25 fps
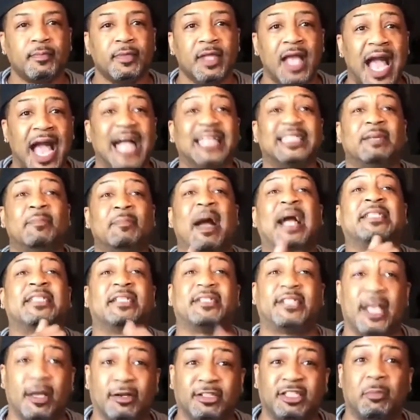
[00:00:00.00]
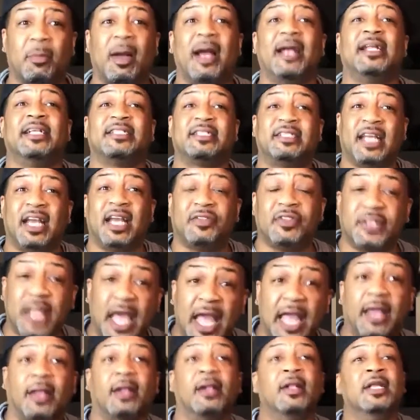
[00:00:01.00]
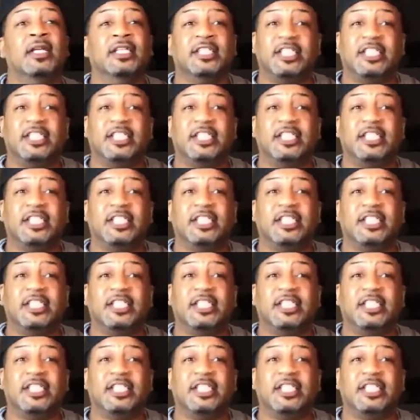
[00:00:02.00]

I had to tell somebody this the other day.